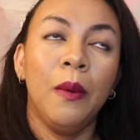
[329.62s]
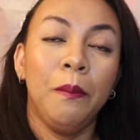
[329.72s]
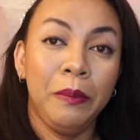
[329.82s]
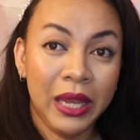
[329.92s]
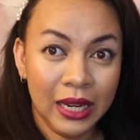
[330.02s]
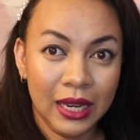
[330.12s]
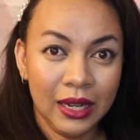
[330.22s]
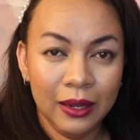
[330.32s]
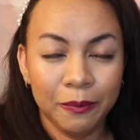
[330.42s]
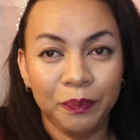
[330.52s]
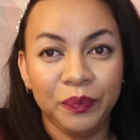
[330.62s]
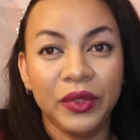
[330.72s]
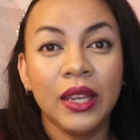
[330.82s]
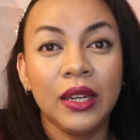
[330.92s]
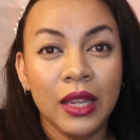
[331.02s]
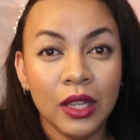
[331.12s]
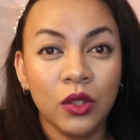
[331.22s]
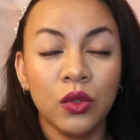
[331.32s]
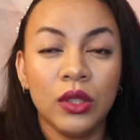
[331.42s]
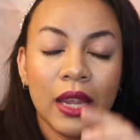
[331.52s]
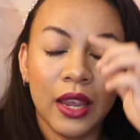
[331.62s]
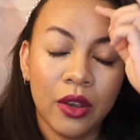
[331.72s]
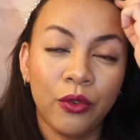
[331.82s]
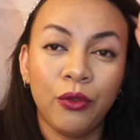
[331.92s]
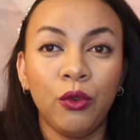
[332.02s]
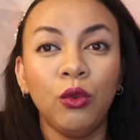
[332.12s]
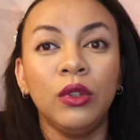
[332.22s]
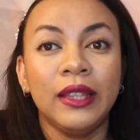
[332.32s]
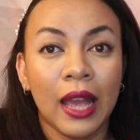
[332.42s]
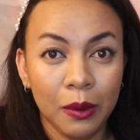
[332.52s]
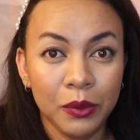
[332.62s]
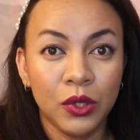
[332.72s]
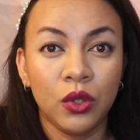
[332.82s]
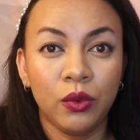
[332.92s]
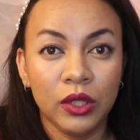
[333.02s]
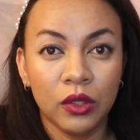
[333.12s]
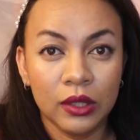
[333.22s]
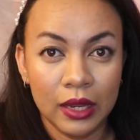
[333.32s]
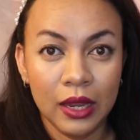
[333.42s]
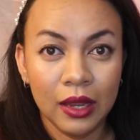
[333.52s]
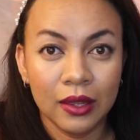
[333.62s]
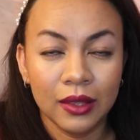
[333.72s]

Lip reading: Meaning they need to take full naps during the day.